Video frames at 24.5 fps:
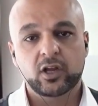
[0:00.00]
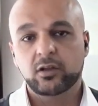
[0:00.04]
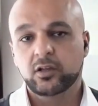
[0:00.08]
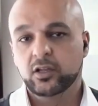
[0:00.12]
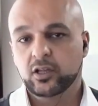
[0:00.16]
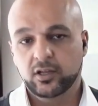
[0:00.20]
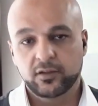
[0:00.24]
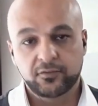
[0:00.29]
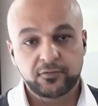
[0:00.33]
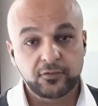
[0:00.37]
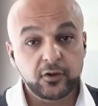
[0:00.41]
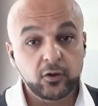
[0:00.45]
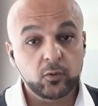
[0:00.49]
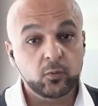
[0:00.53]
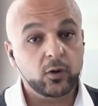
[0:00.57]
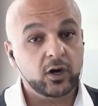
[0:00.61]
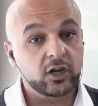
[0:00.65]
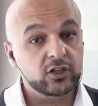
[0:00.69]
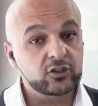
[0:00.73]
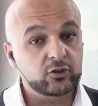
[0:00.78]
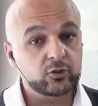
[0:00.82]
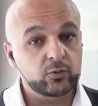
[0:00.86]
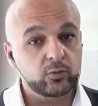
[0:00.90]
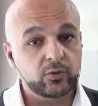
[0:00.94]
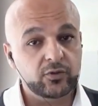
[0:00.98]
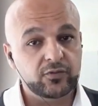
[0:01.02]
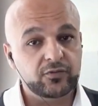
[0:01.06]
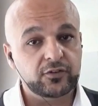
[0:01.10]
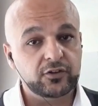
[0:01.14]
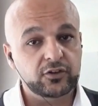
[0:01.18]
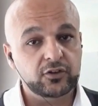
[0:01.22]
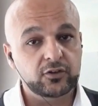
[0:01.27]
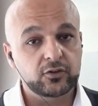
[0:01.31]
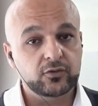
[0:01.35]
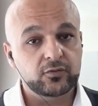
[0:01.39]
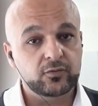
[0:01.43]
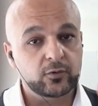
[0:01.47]
if you want to
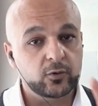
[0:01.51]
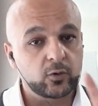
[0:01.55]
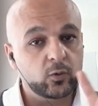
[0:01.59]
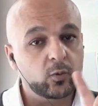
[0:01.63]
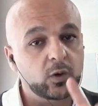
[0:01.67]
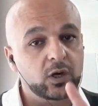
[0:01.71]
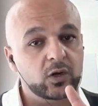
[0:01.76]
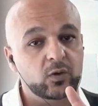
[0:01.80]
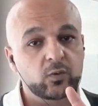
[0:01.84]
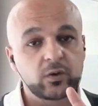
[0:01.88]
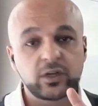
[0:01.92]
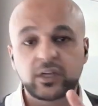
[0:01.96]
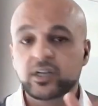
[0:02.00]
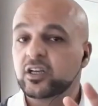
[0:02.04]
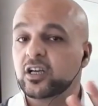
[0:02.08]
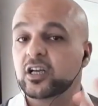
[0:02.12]
review for 1 week,